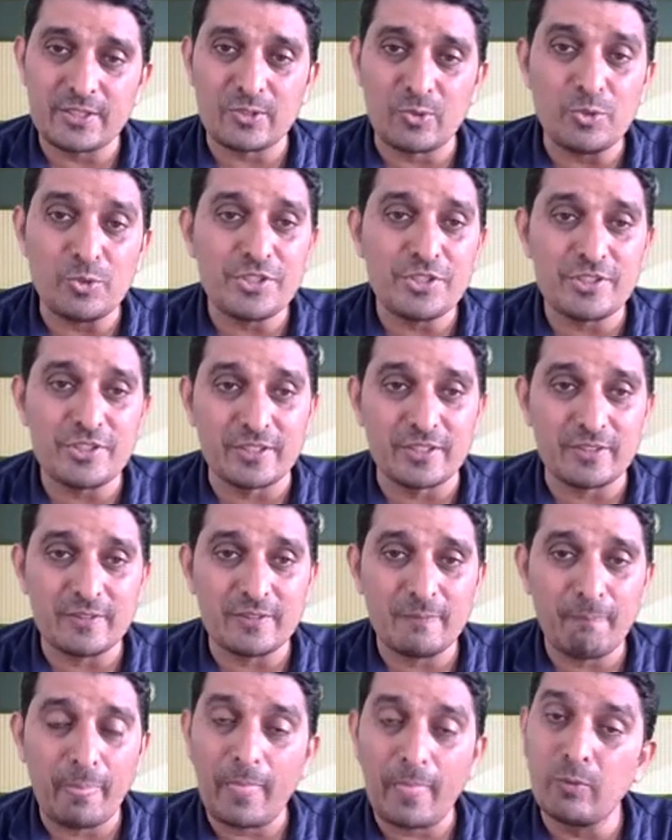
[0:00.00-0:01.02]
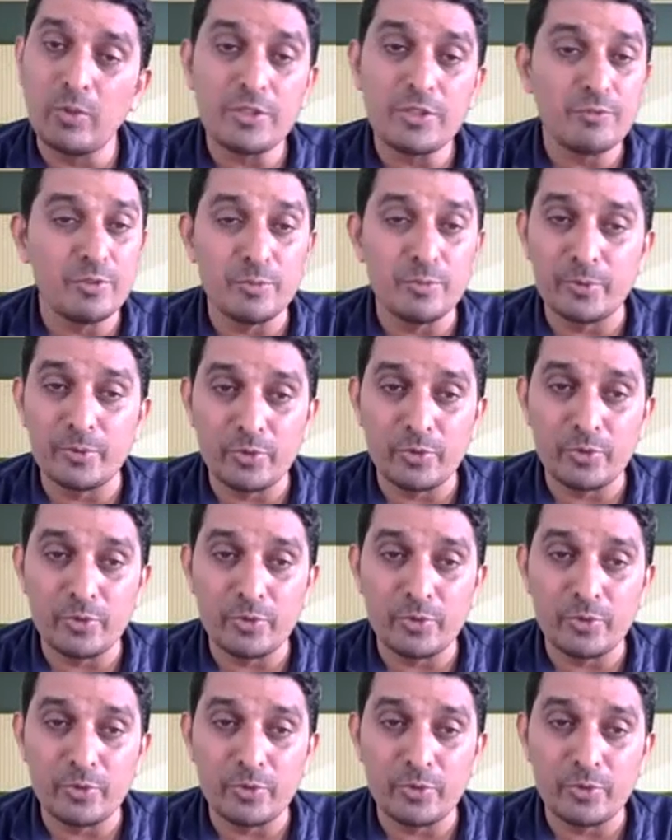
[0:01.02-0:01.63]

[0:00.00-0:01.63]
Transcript: a question, what will be